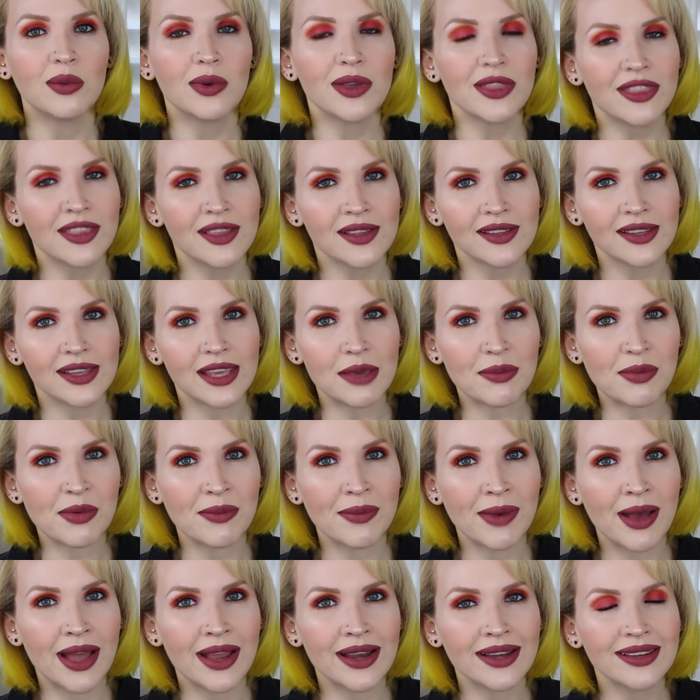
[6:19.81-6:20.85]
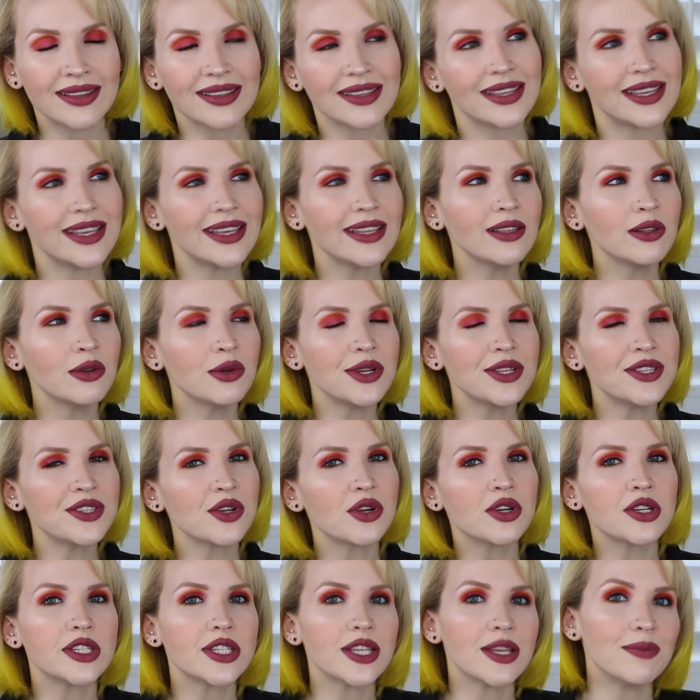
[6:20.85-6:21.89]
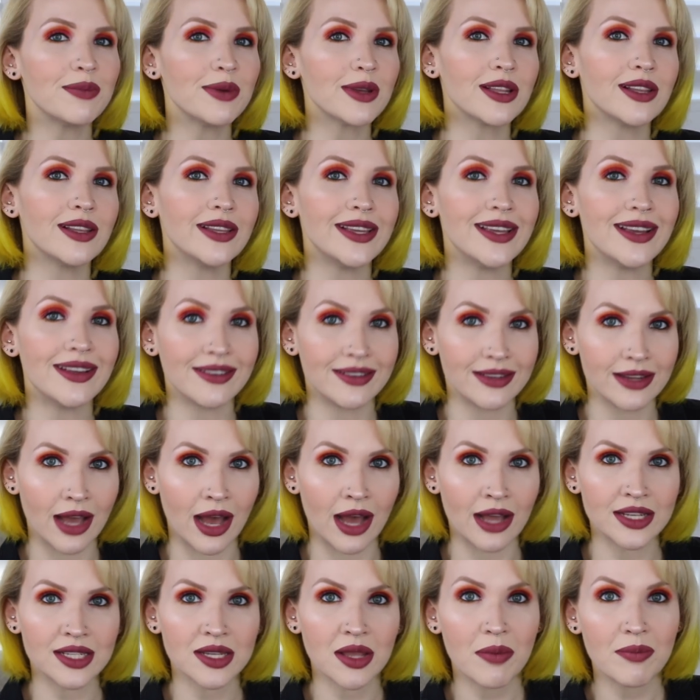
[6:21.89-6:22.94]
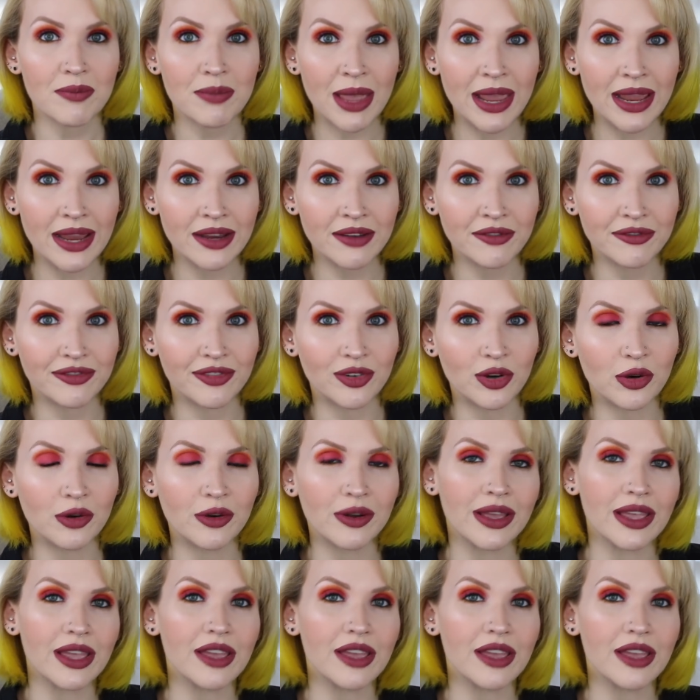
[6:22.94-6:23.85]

One thing to keep in mind, keloids are typically not painful.